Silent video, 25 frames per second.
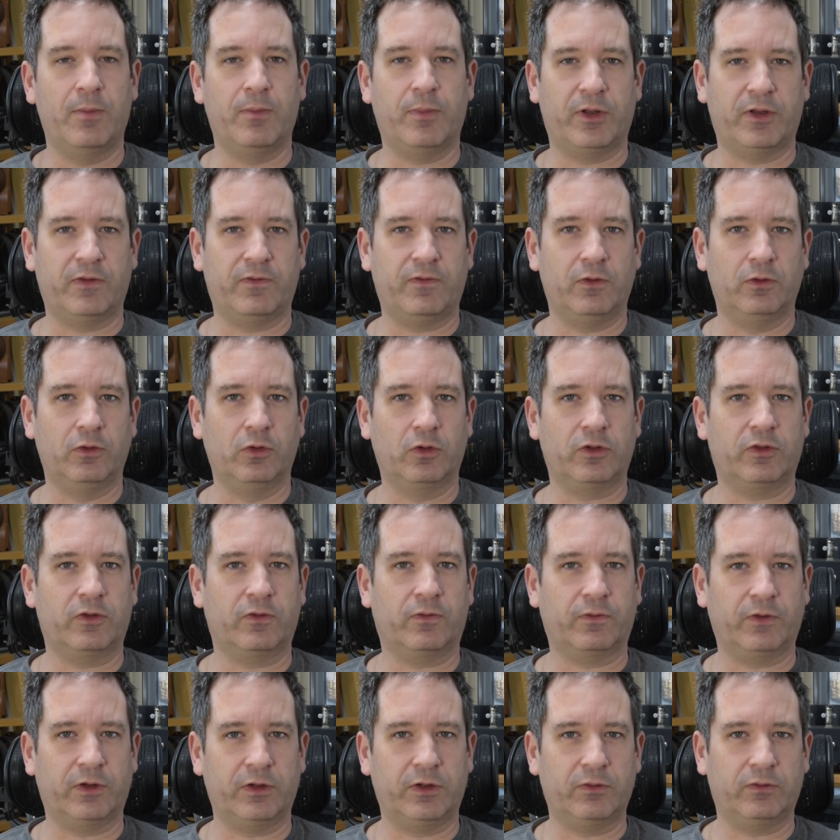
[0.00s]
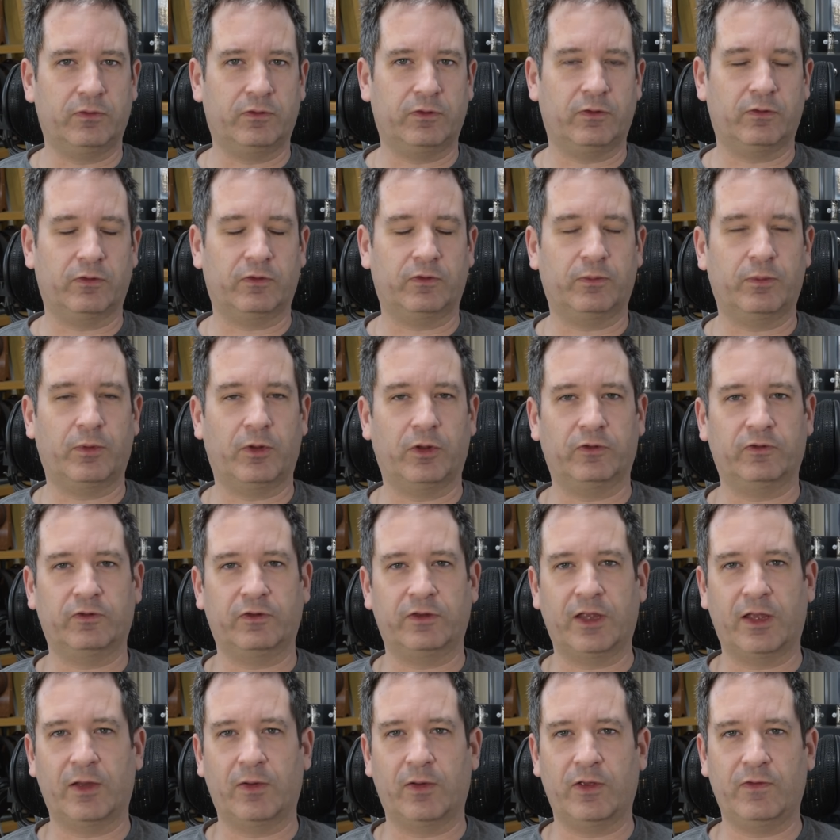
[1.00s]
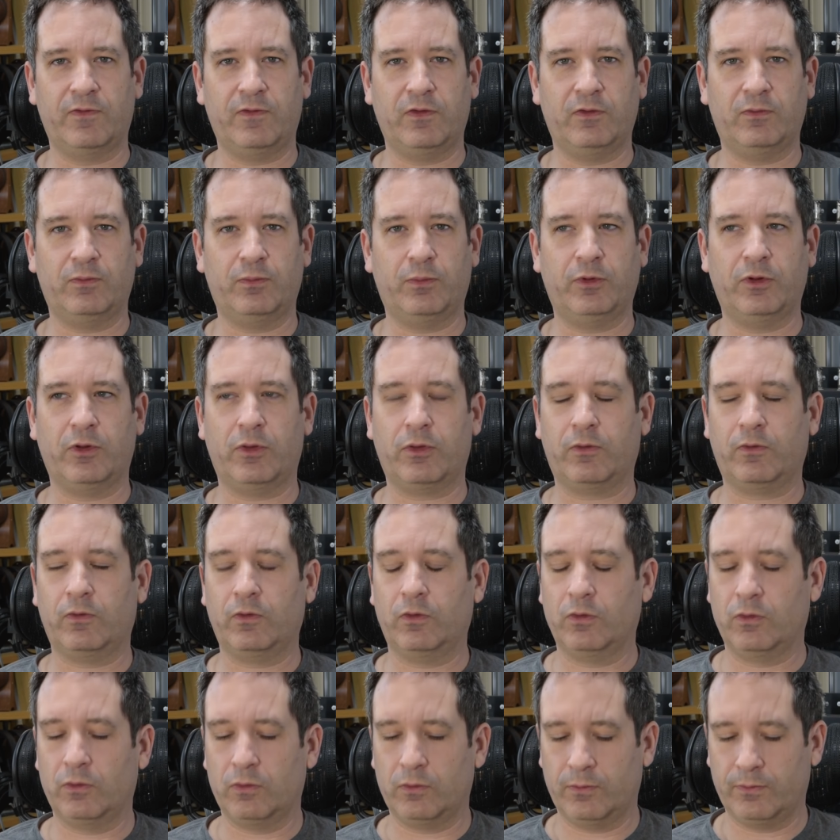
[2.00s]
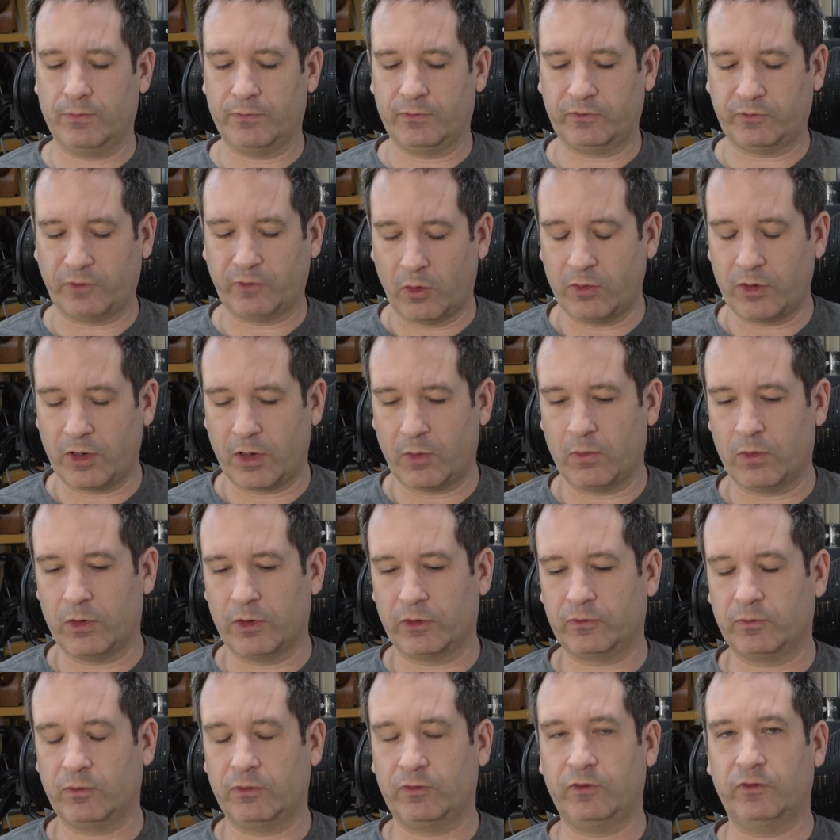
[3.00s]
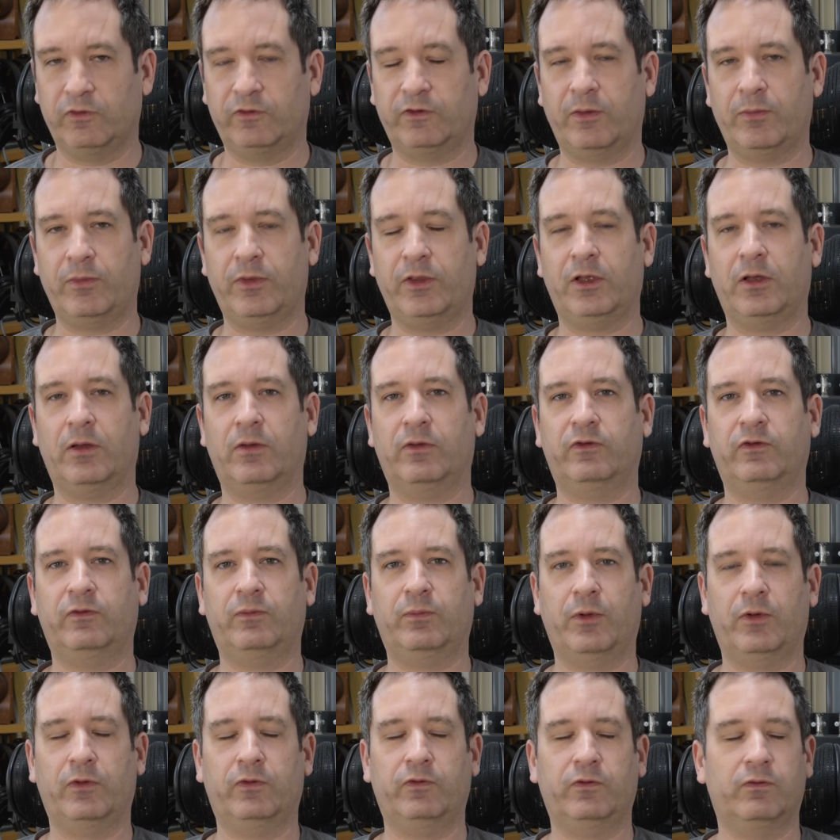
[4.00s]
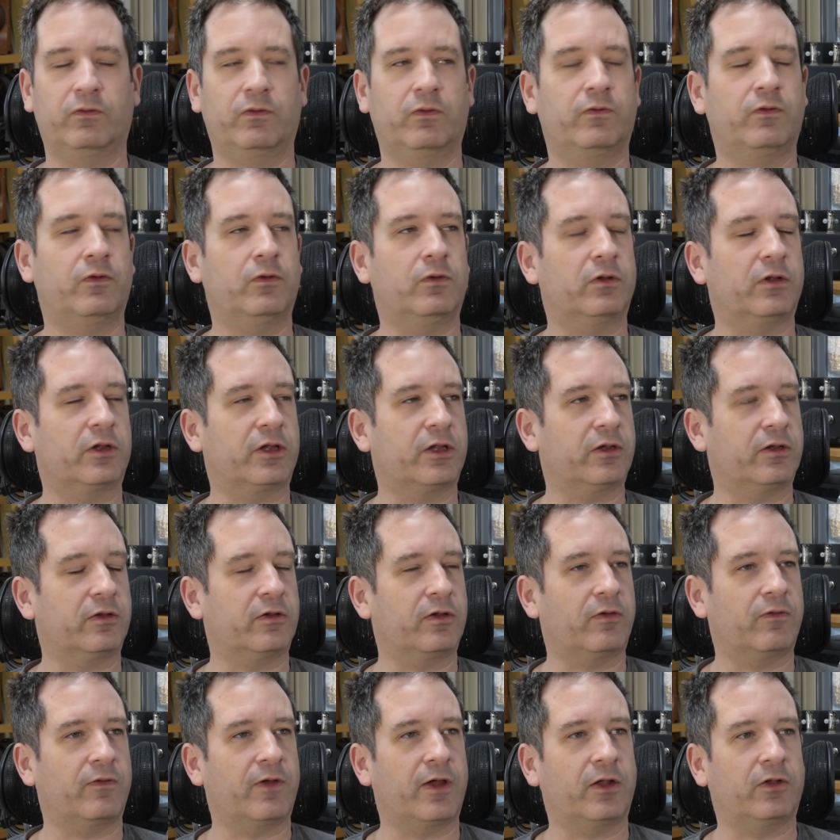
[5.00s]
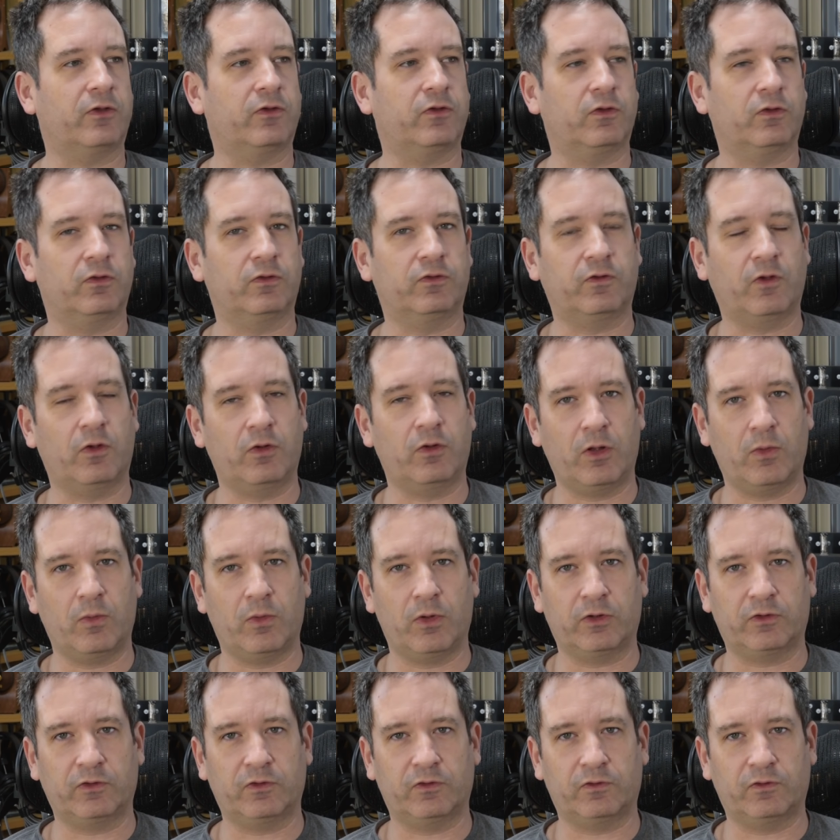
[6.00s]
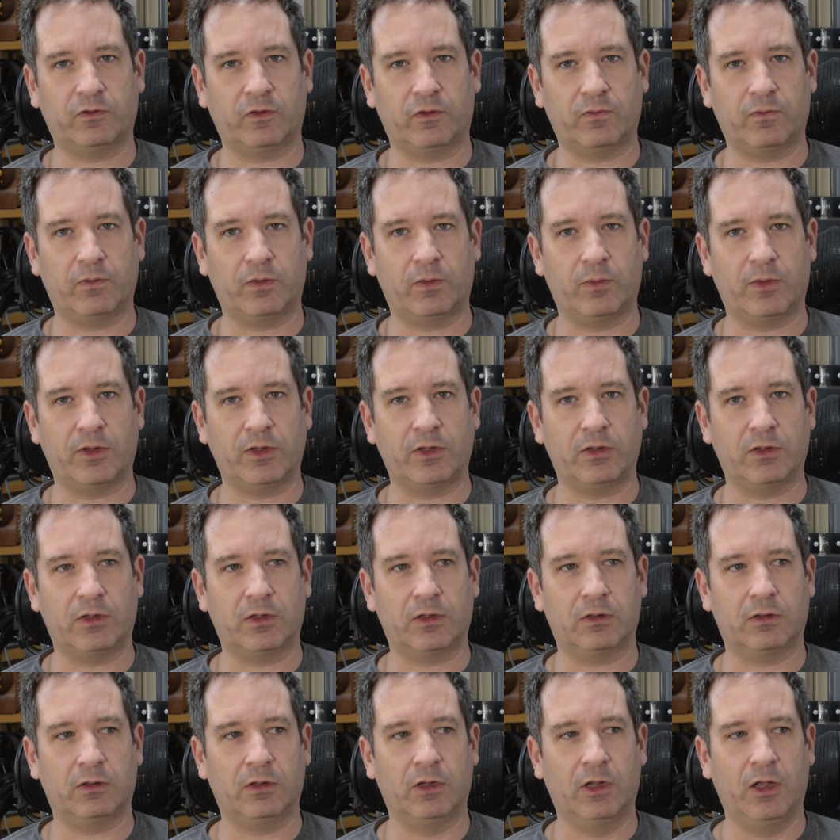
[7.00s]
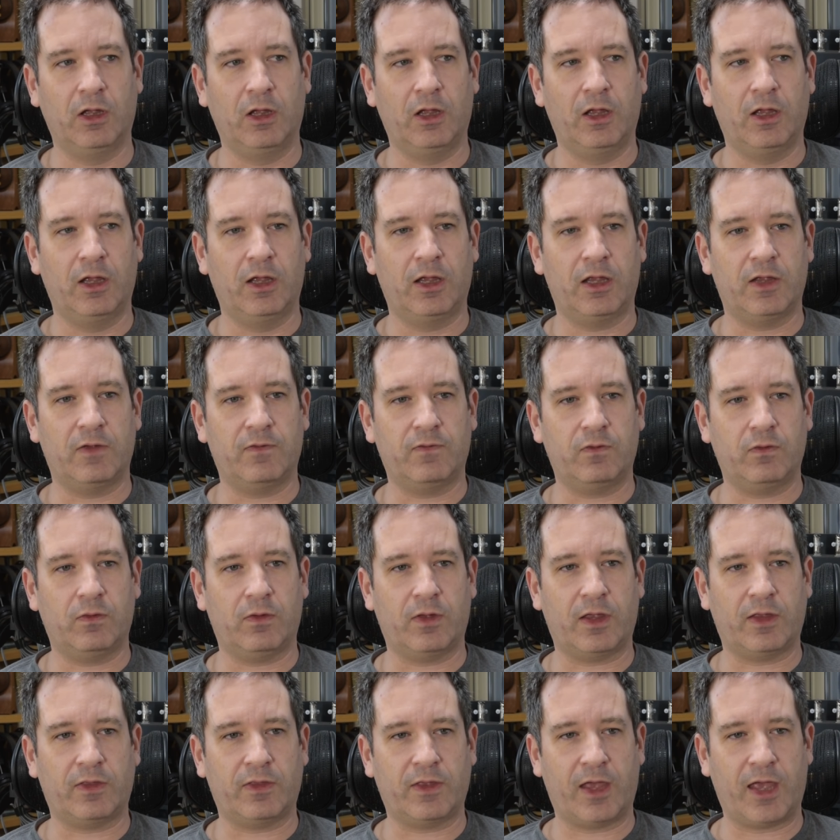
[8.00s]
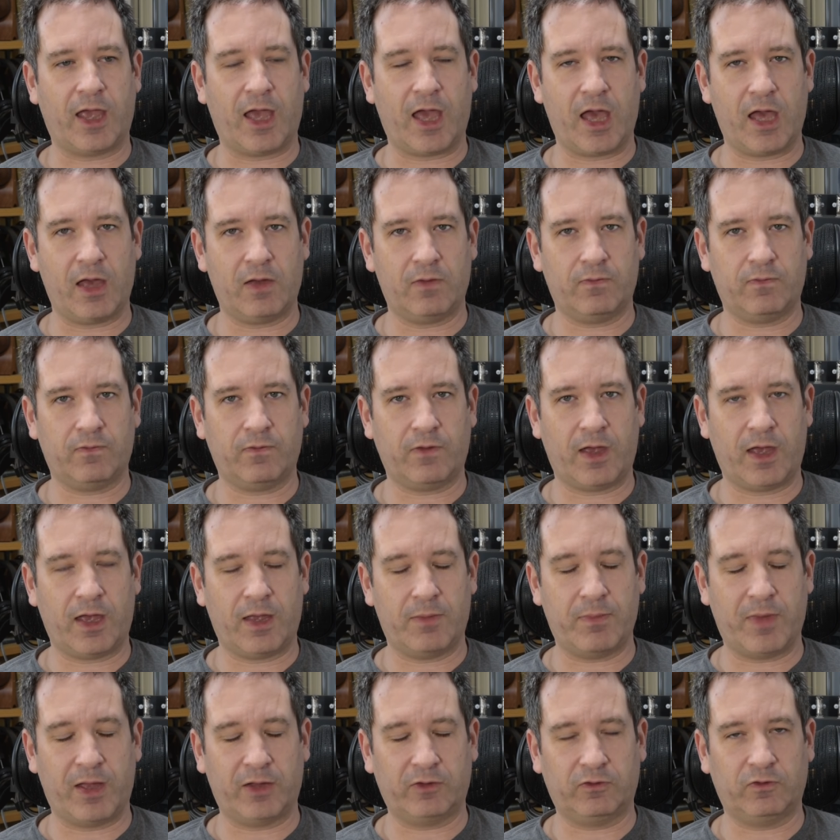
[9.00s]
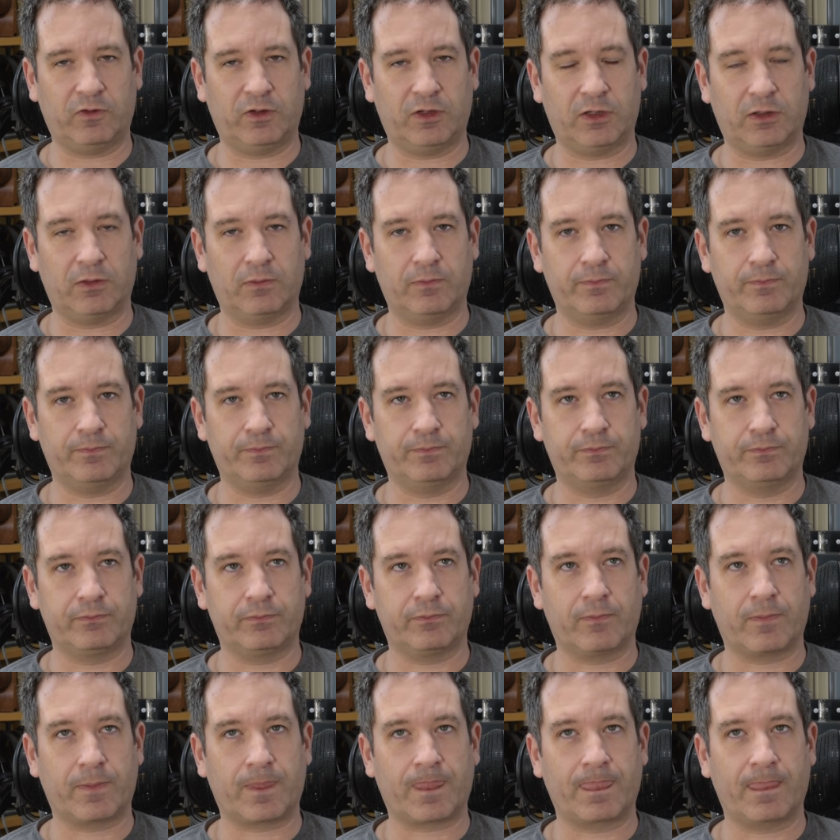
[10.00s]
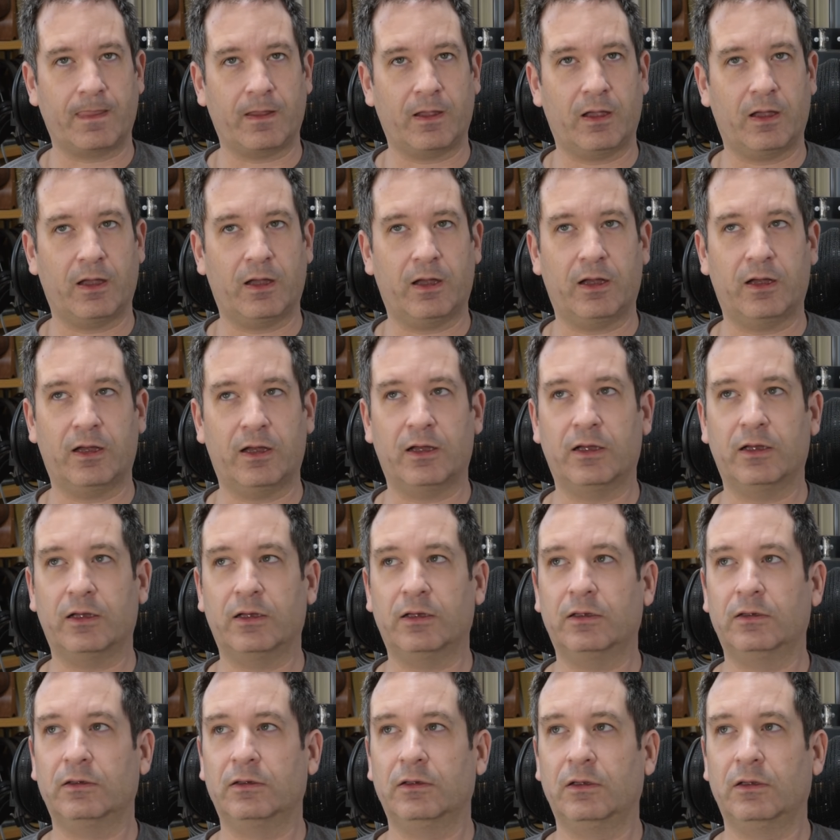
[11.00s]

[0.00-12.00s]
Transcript: But if you look at the frequency response, now if you put it through SonarWorks, which is something I was supposed to review and I didn't get around to. SonarWorks is software where you can, they have a matching, if